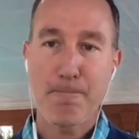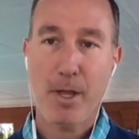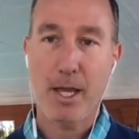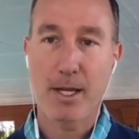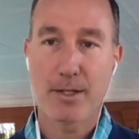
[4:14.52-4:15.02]

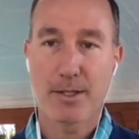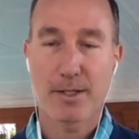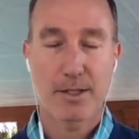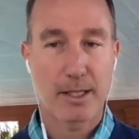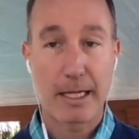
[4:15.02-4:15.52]
and
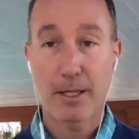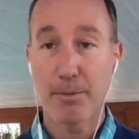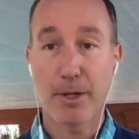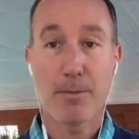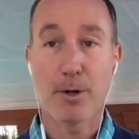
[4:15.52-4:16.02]
just getting the
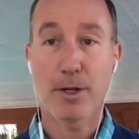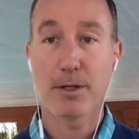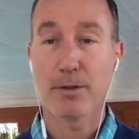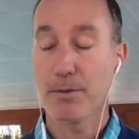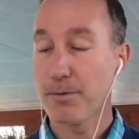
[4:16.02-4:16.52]

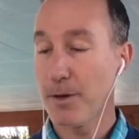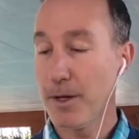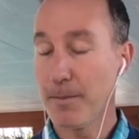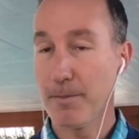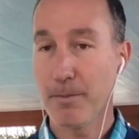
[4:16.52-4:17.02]
playbook
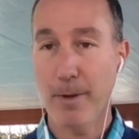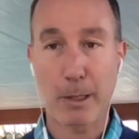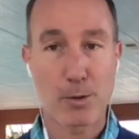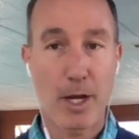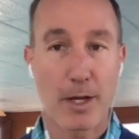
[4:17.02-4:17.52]
from
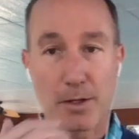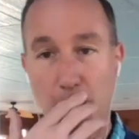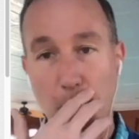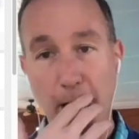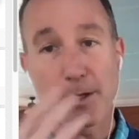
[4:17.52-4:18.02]
MicroStrategy and
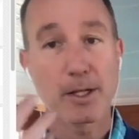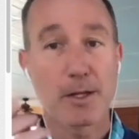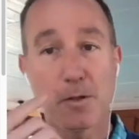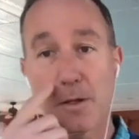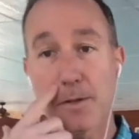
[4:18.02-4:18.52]
going, how'd you
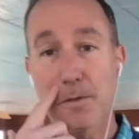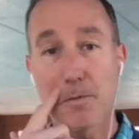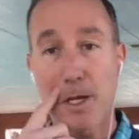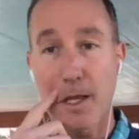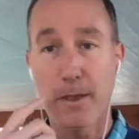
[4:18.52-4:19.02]
guys do this?
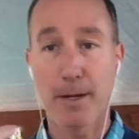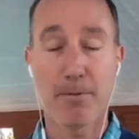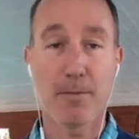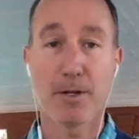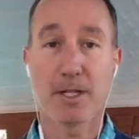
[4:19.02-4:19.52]
And they
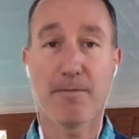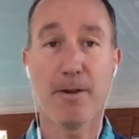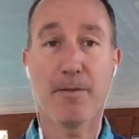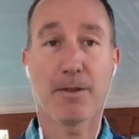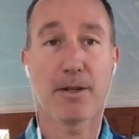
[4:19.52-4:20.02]
pretty much give them
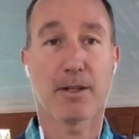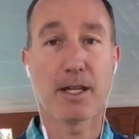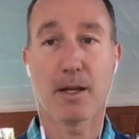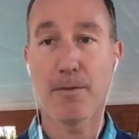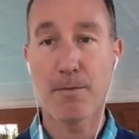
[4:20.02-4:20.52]
everything. They
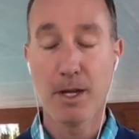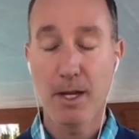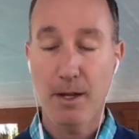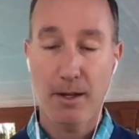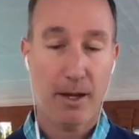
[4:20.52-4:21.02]
give them
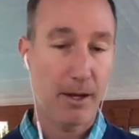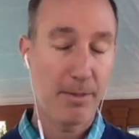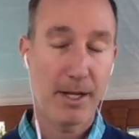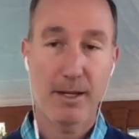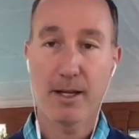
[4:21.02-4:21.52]

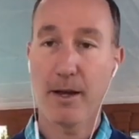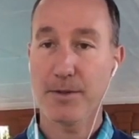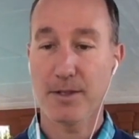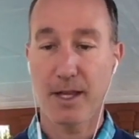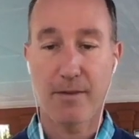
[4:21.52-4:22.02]

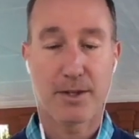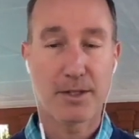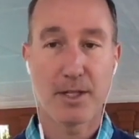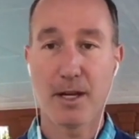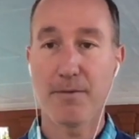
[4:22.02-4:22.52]
PDFs, they have the
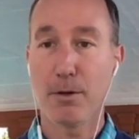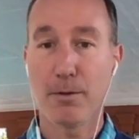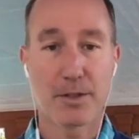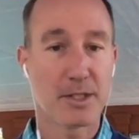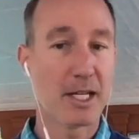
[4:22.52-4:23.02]
CFO,
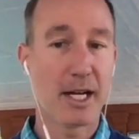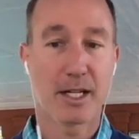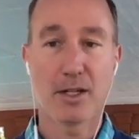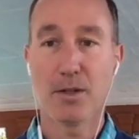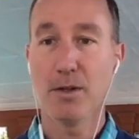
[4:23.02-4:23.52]
the
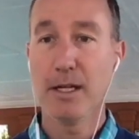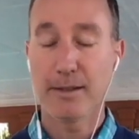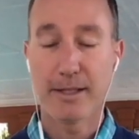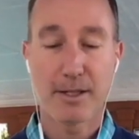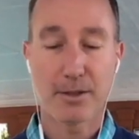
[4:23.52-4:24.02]
CIO,
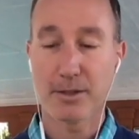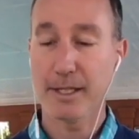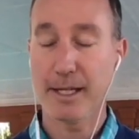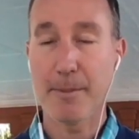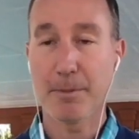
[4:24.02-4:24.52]

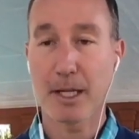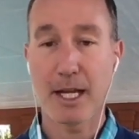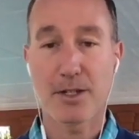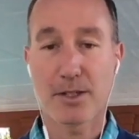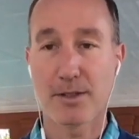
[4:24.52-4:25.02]
legal
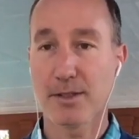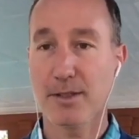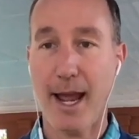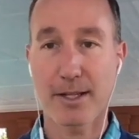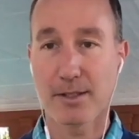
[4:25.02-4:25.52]
implications,
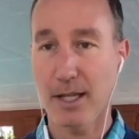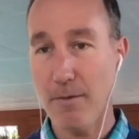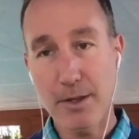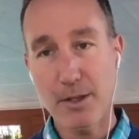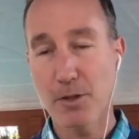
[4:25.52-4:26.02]
taxes,
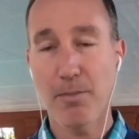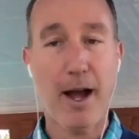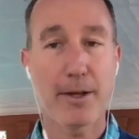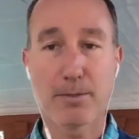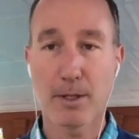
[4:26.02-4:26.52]
everything that you
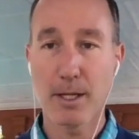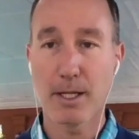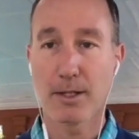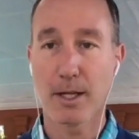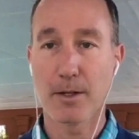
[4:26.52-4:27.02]
possibly
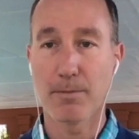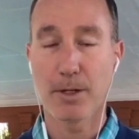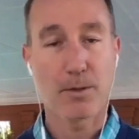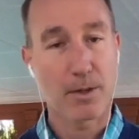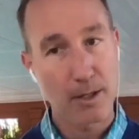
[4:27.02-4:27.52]
need to get into
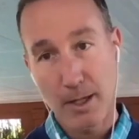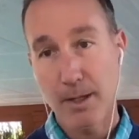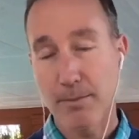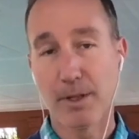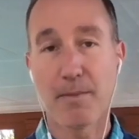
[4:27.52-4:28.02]
Bitcoin.
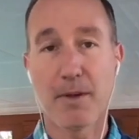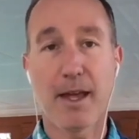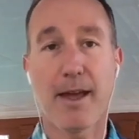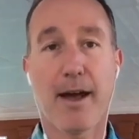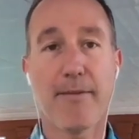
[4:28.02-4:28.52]
Believe me,
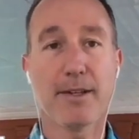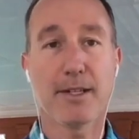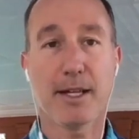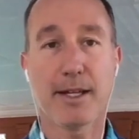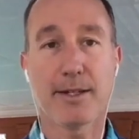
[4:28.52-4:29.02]
they have it.
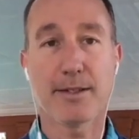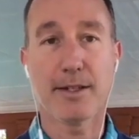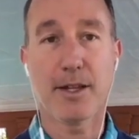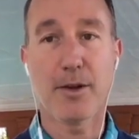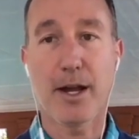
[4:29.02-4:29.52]
And
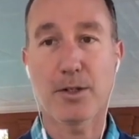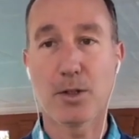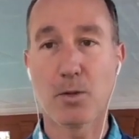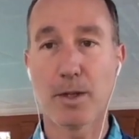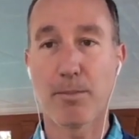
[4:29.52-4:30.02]
they're
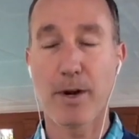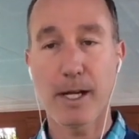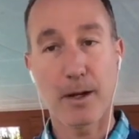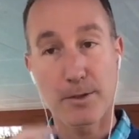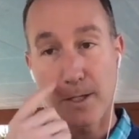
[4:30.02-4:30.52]
actually doing
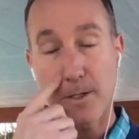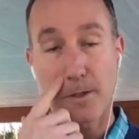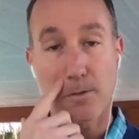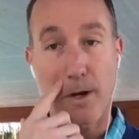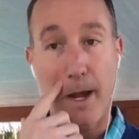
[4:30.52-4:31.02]
breakout
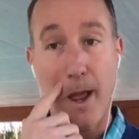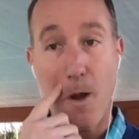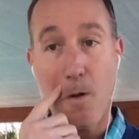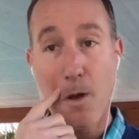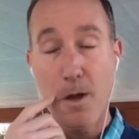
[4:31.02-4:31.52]
sessions right
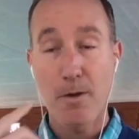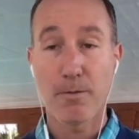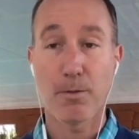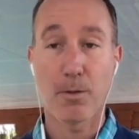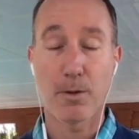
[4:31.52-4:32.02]
now
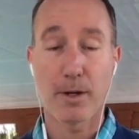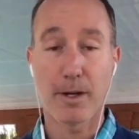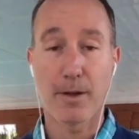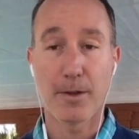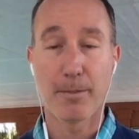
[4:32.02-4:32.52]

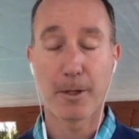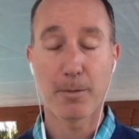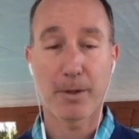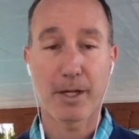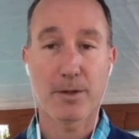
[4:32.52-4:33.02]
for the bigger
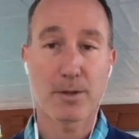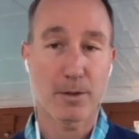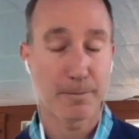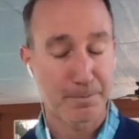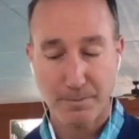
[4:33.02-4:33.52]
players.
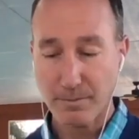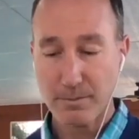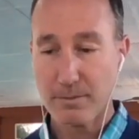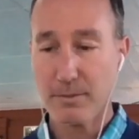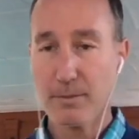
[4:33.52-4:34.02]
So
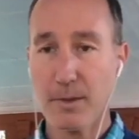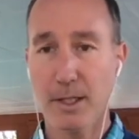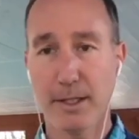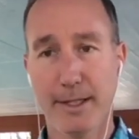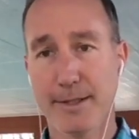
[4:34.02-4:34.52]

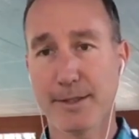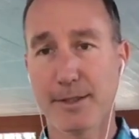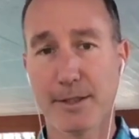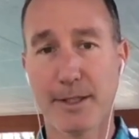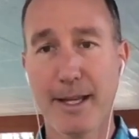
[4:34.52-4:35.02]

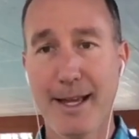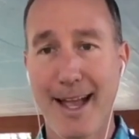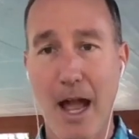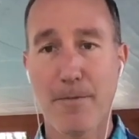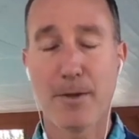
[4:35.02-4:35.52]

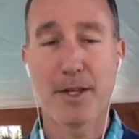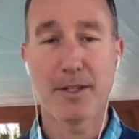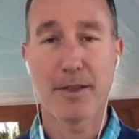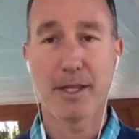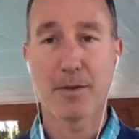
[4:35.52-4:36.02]
after
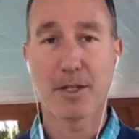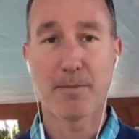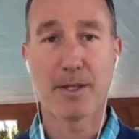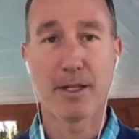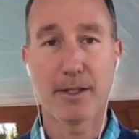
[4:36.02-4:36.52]
this, I think there's
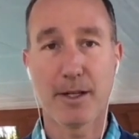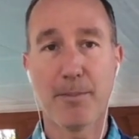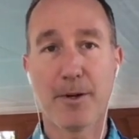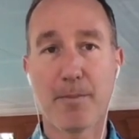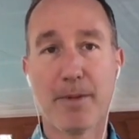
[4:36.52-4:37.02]
gonna be a
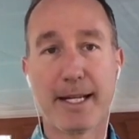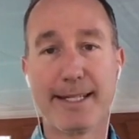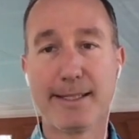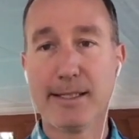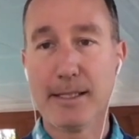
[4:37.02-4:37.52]
pretty big